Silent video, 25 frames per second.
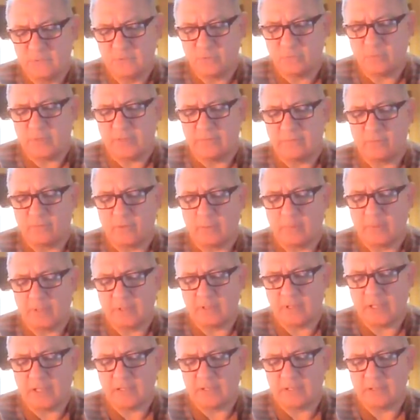24
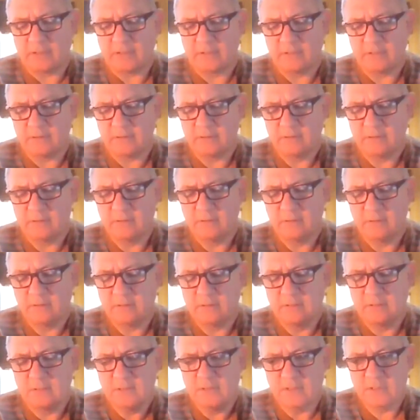McClelland,
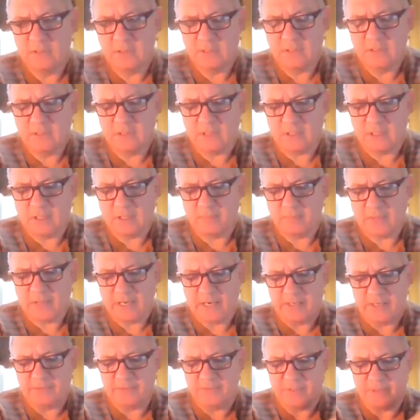
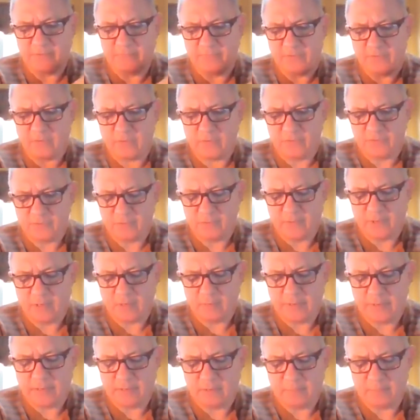that I sent photos
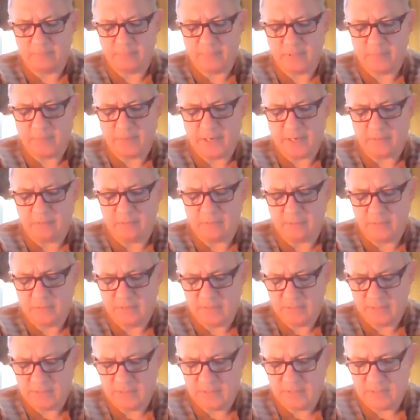around about.
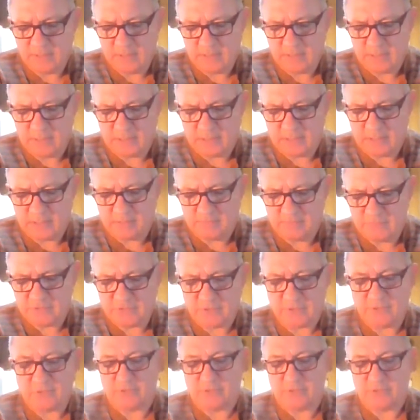So